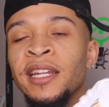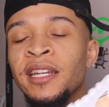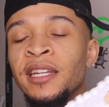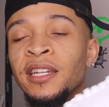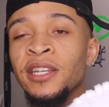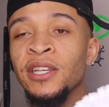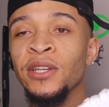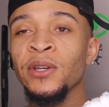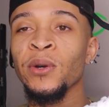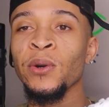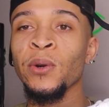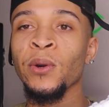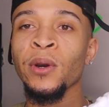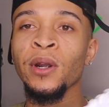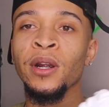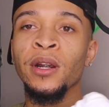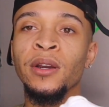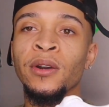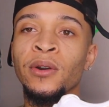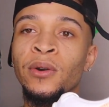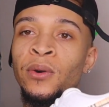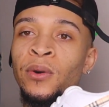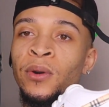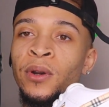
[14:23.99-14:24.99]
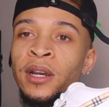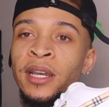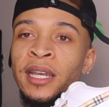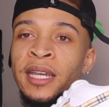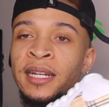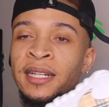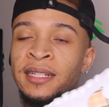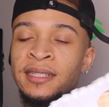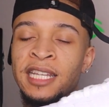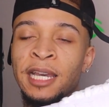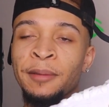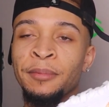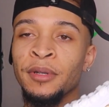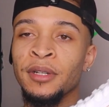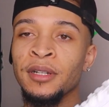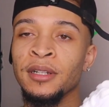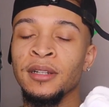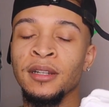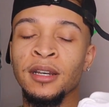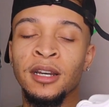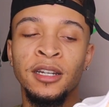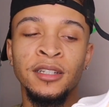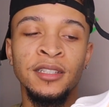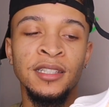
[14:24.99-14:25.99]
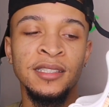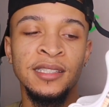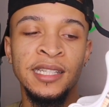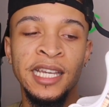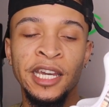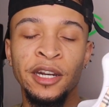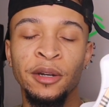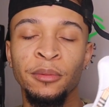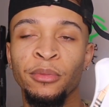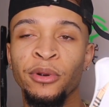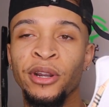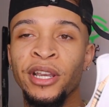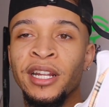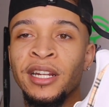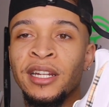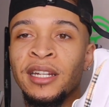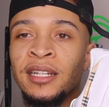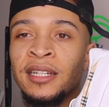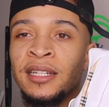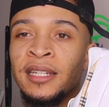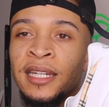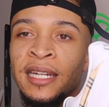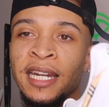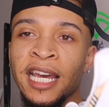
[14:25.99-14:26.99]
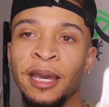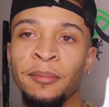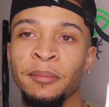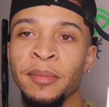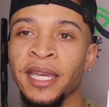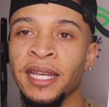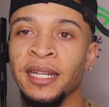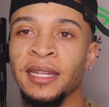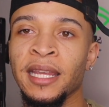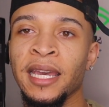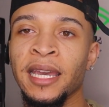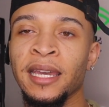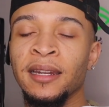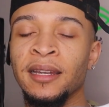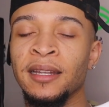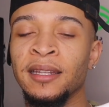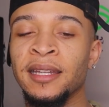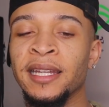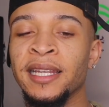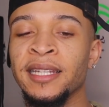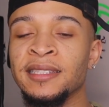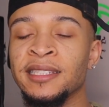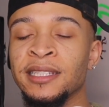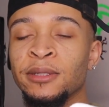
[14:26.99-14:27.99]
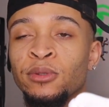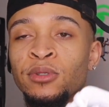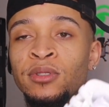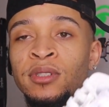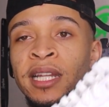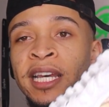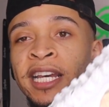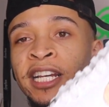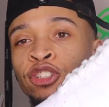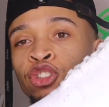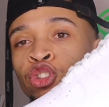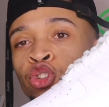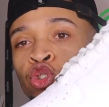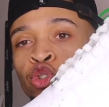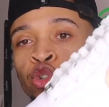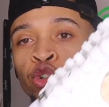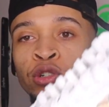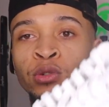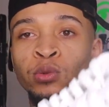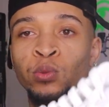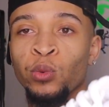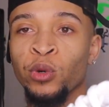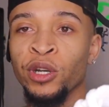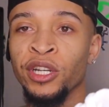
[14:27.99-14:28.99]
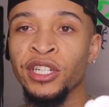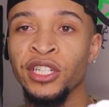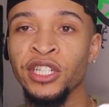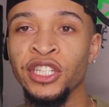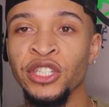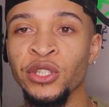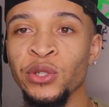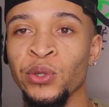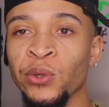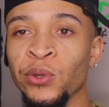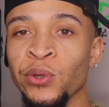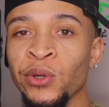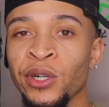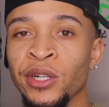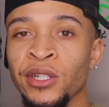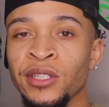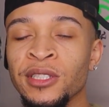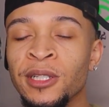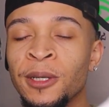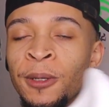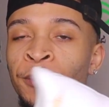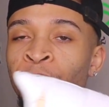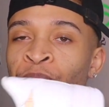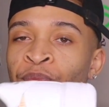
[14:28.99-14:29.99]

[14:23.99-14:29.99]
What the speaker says: Dior or any type of designer brand did not make that, unless it was like the Jordan 1 Dior's